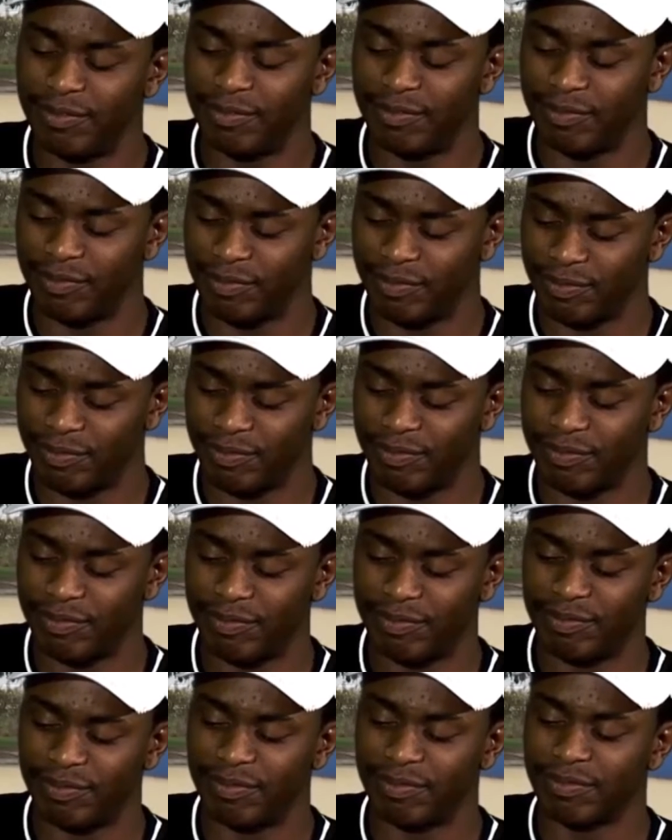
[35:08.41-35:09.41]

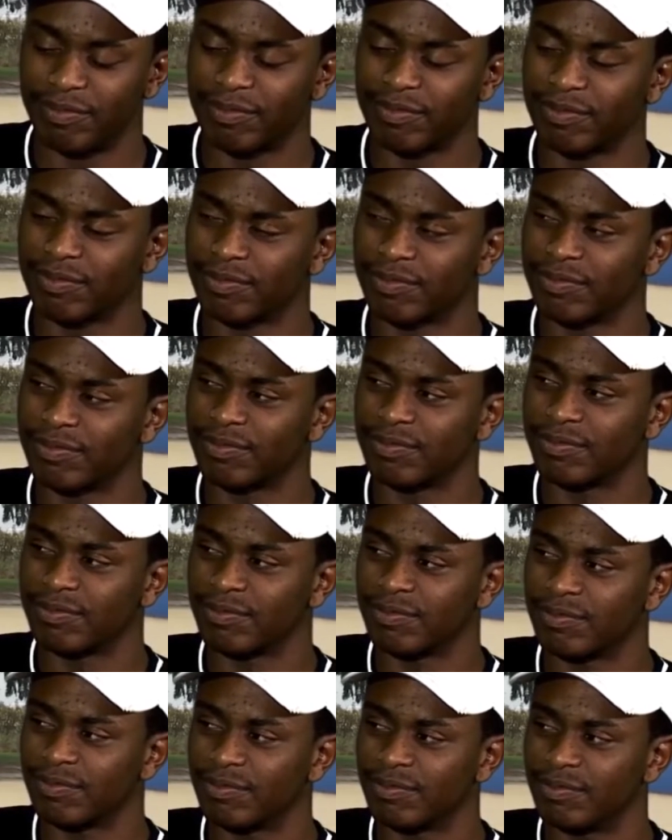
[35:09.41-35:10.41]
You said you were the only
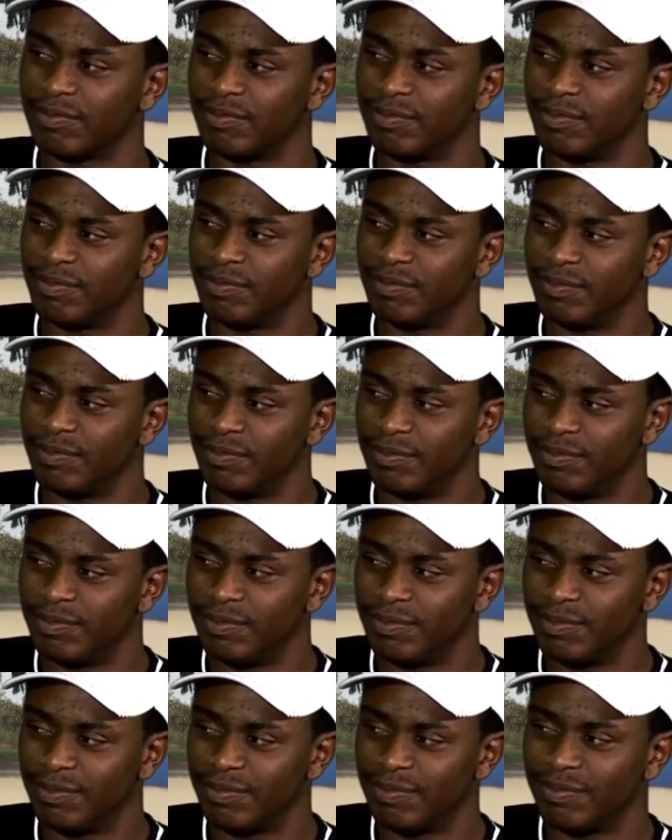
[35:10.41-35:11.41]
black person where you
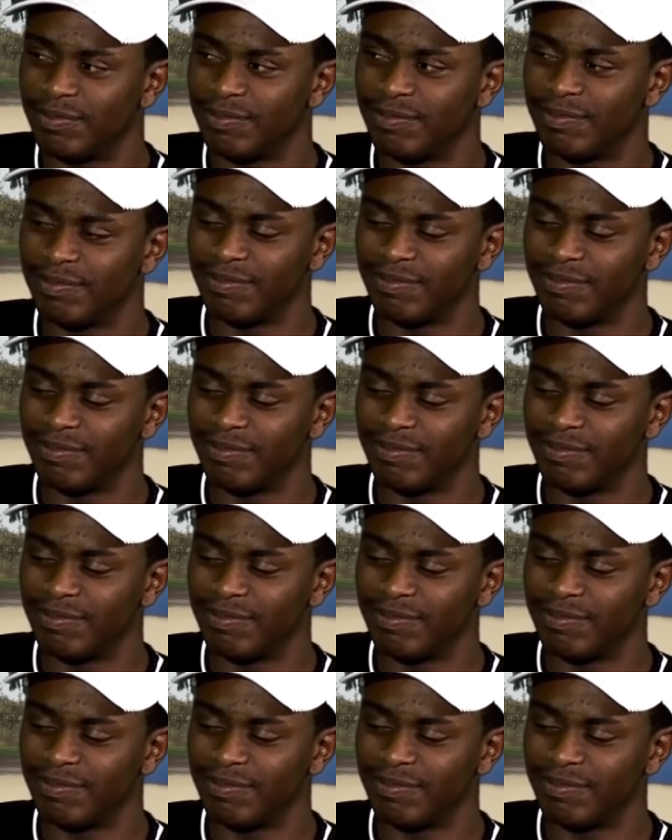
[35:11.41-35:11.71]
work.